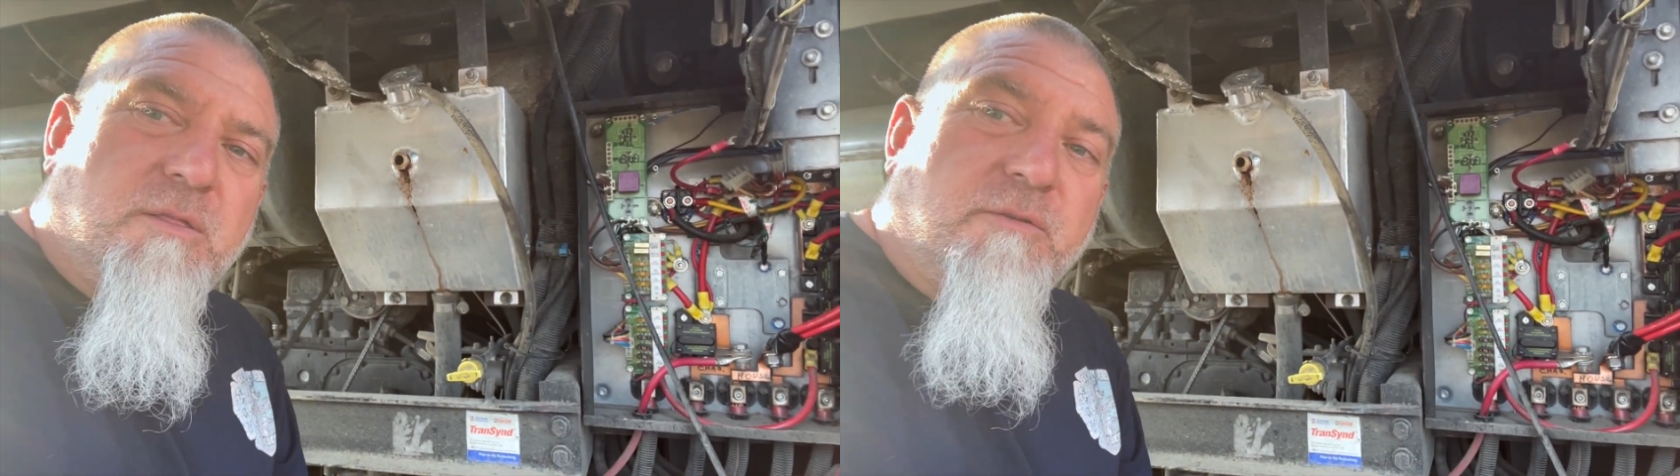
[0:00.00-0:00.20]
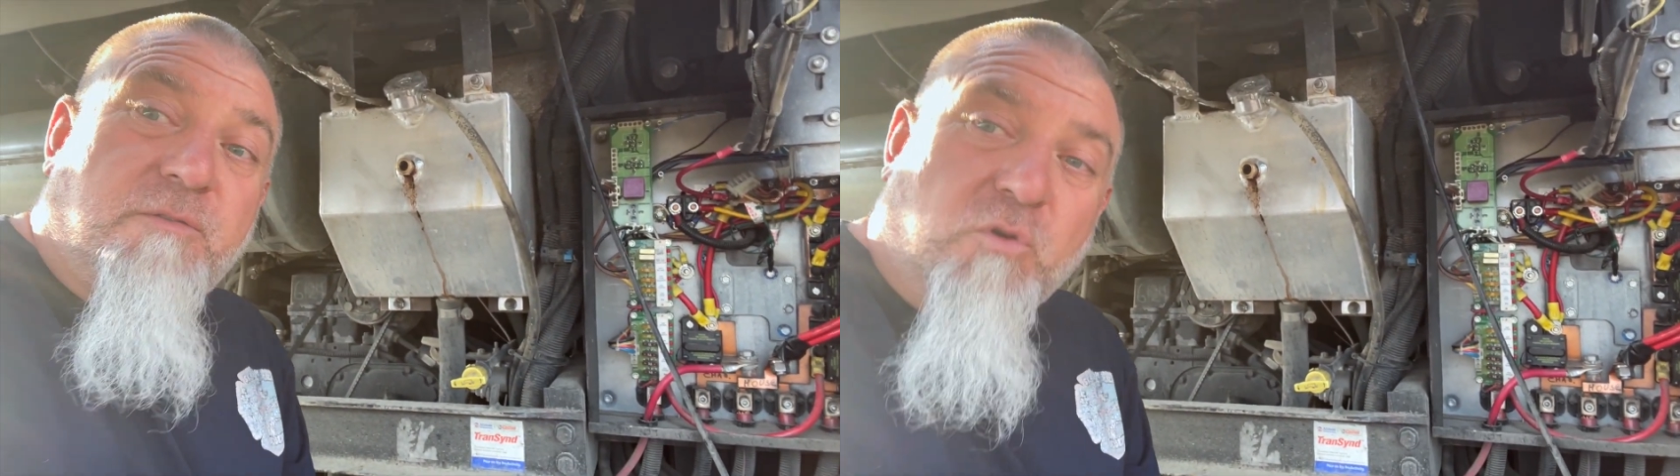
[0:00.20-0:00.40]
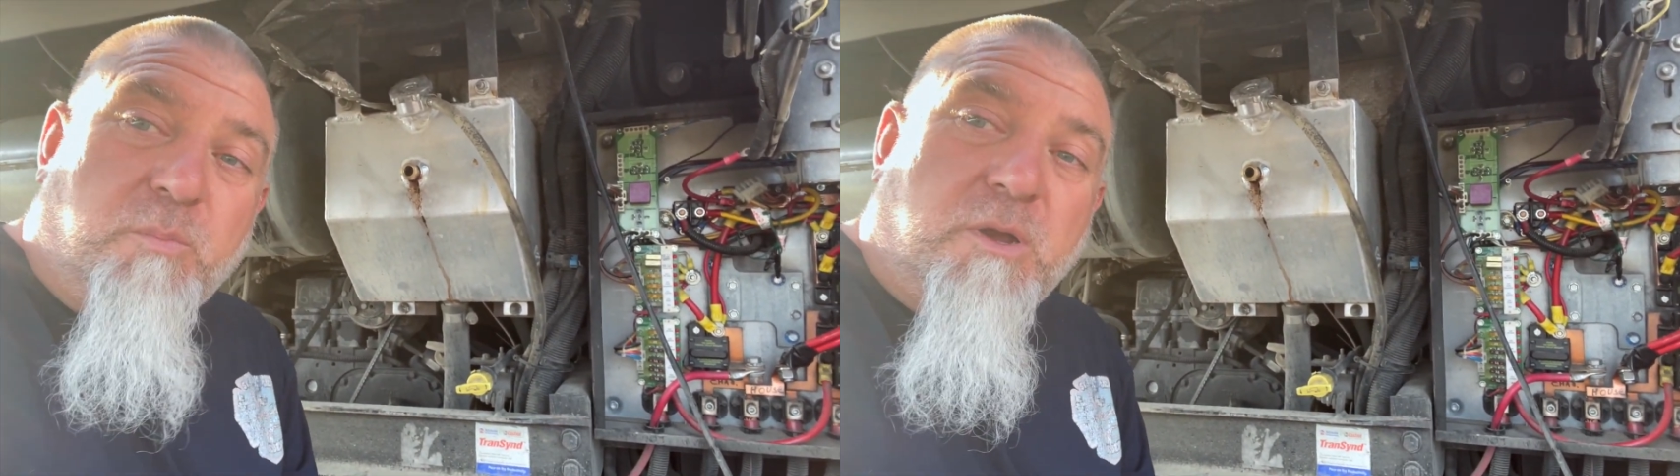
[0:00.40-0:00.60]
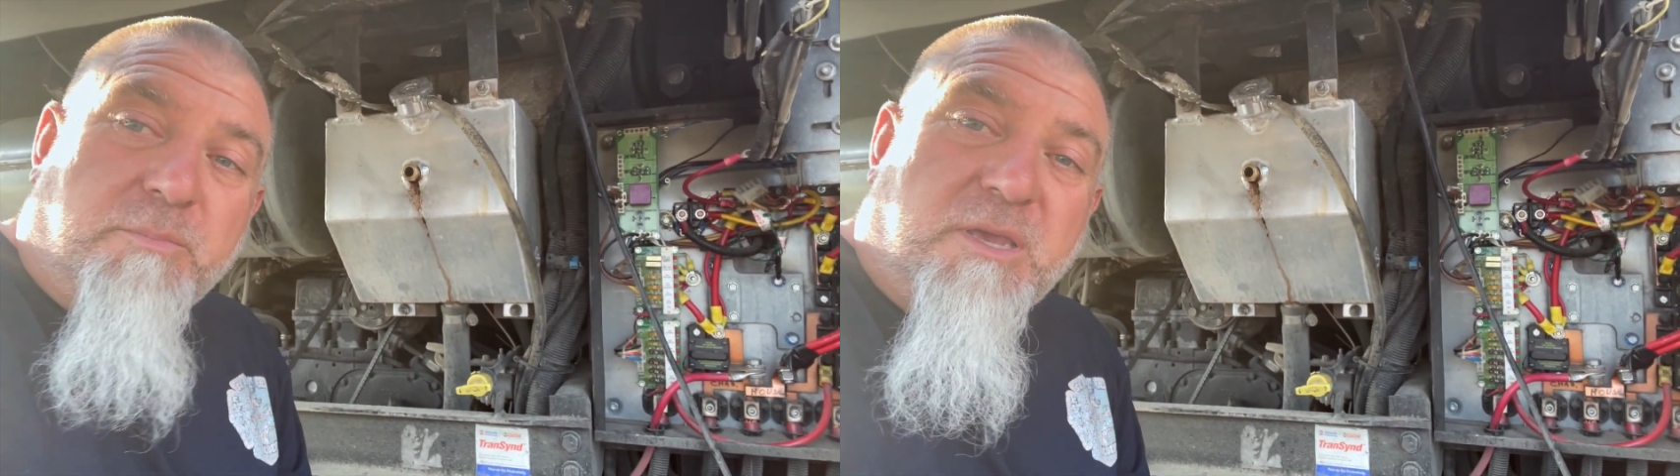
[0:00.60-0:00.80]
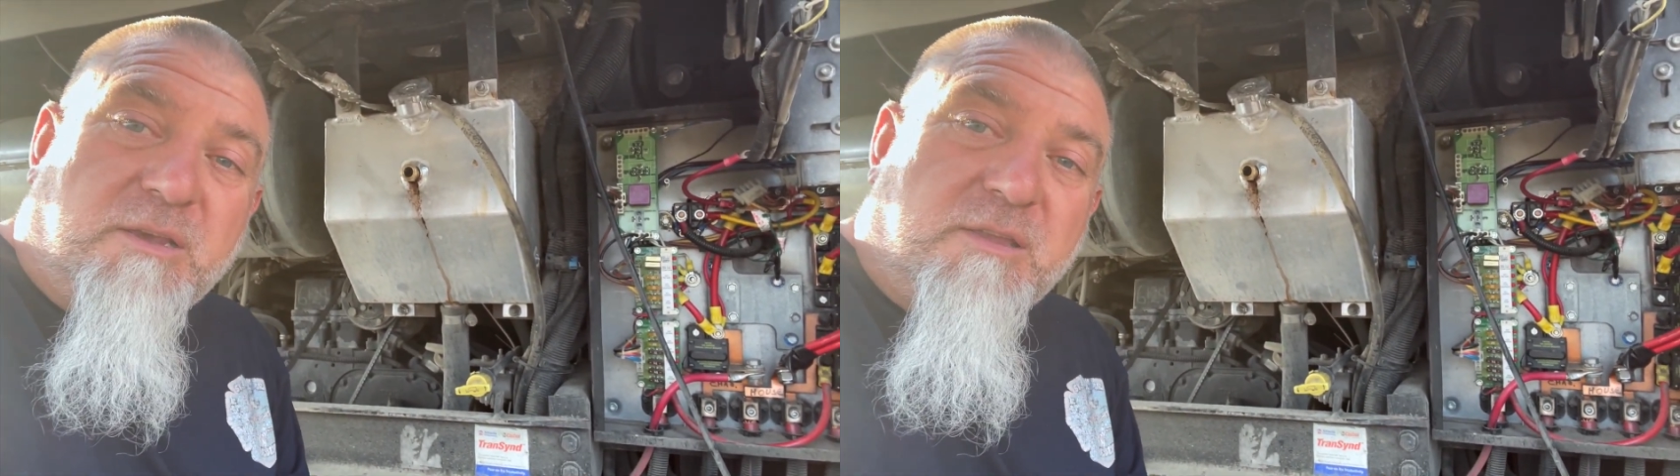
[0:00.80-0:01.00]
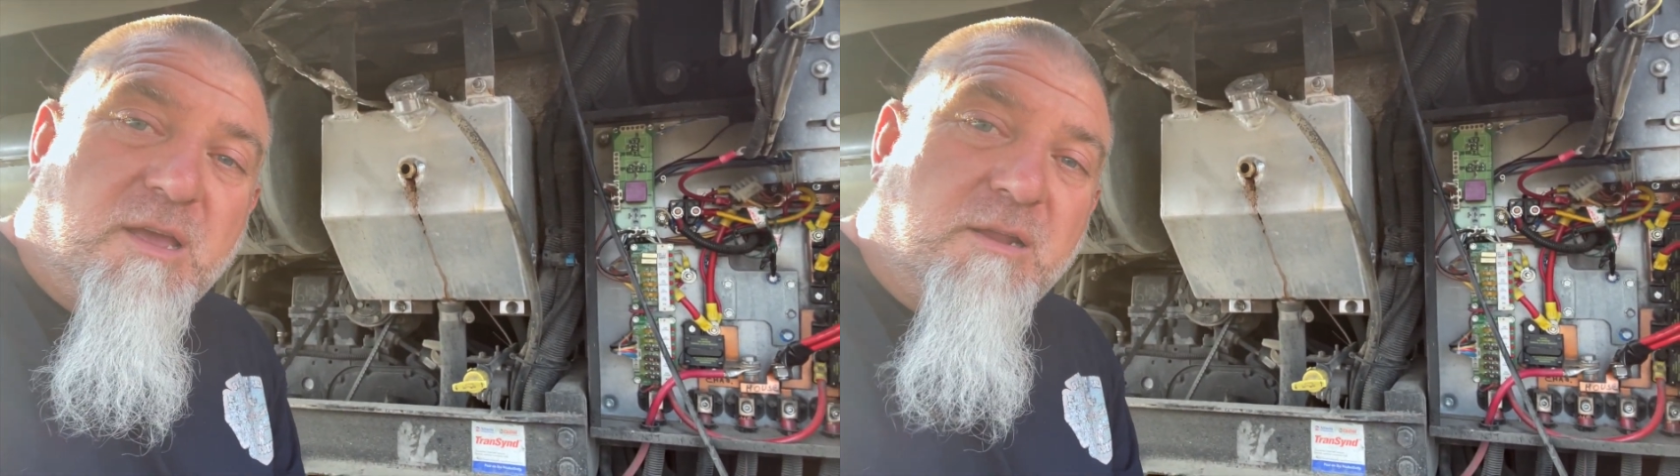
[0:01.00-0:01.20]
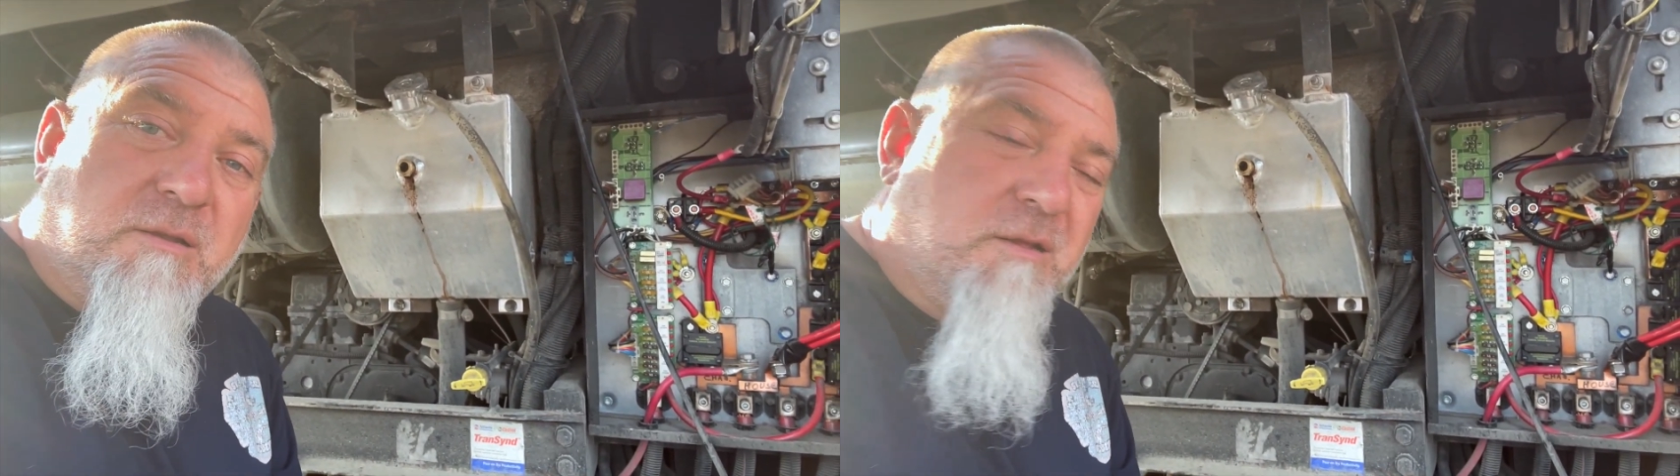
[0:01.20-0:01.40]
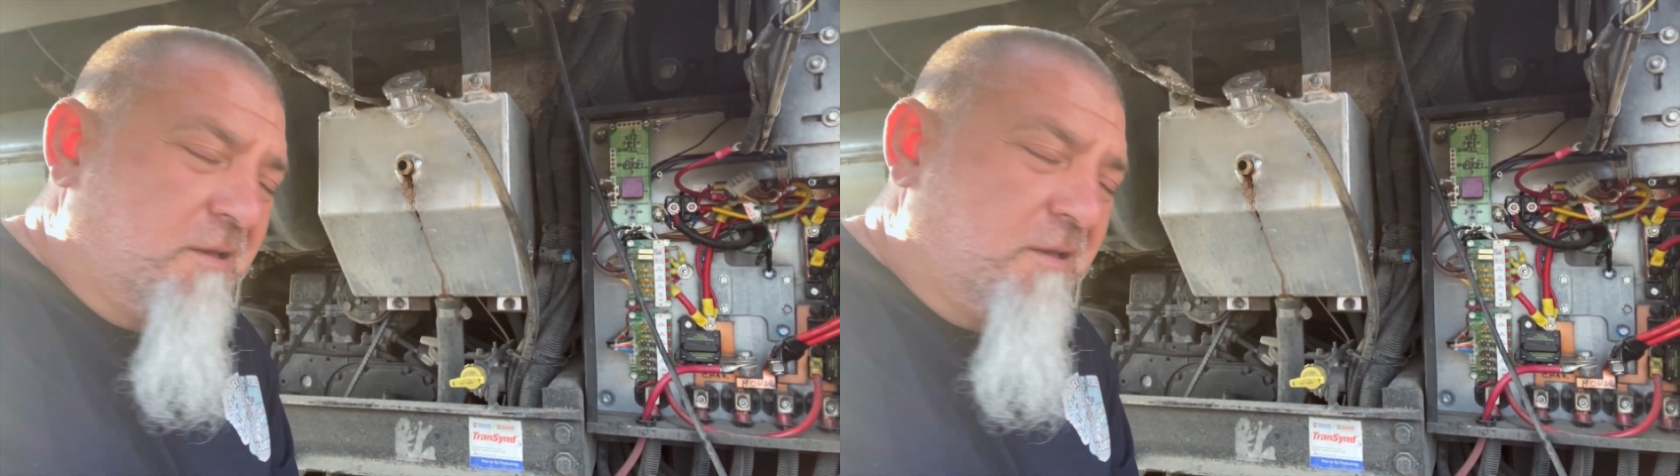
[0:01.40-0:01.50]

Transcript: the fuel pump kicked on.